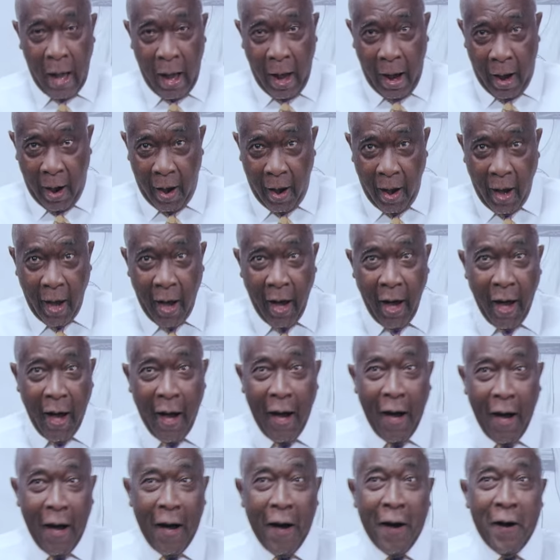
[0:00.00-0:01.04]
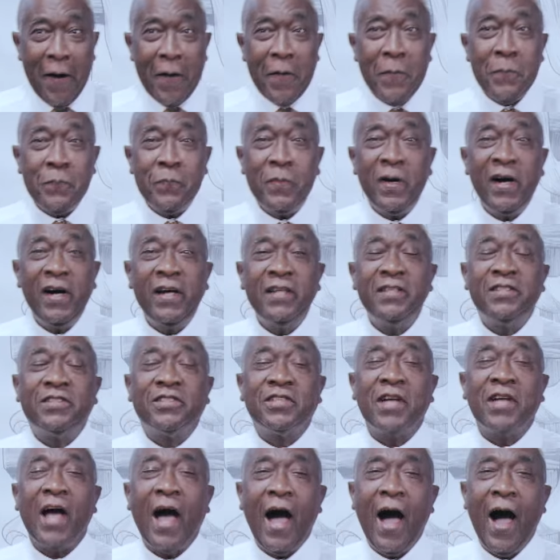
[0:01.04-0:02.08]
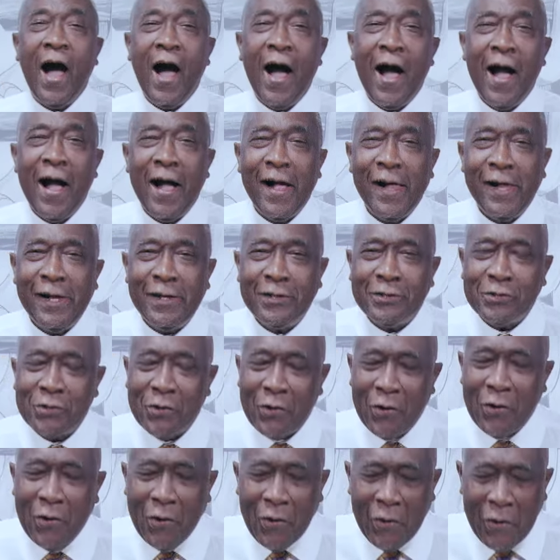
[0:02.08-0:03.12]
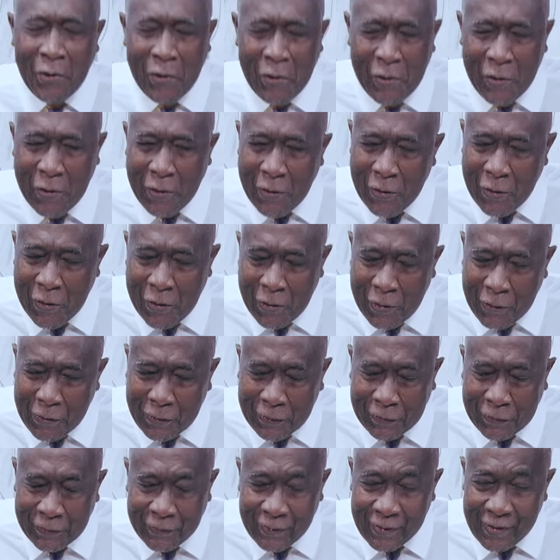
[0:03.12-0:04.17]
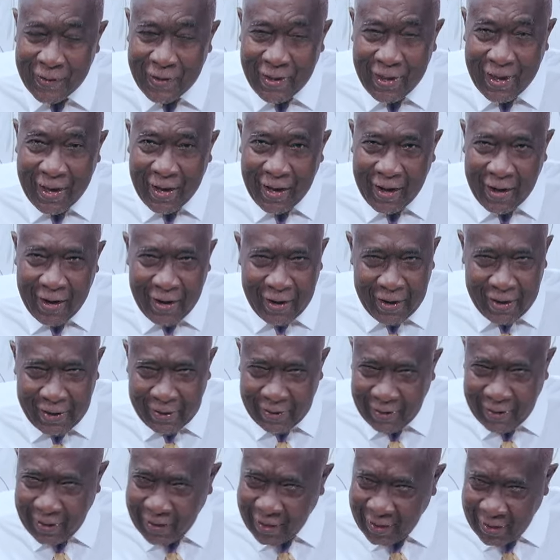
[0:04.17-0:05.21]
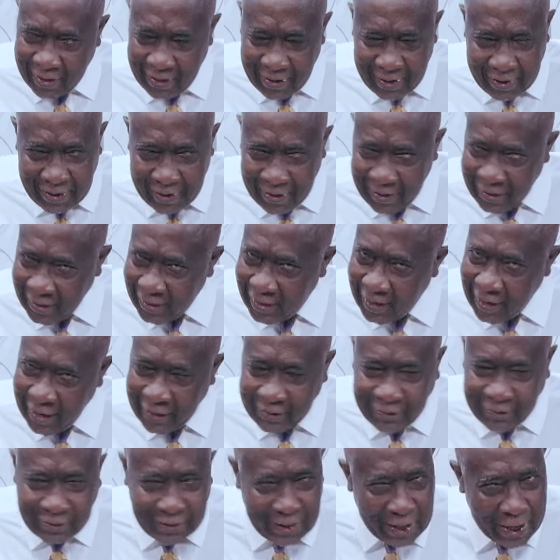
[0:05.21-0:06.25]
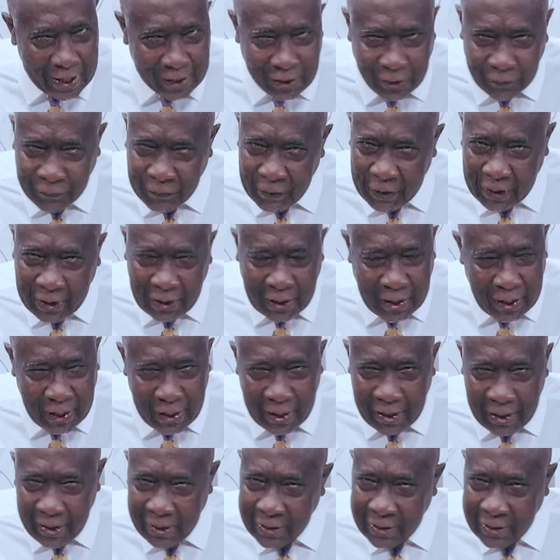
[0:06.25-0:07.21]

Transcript: I'm a child of a king. A child of a king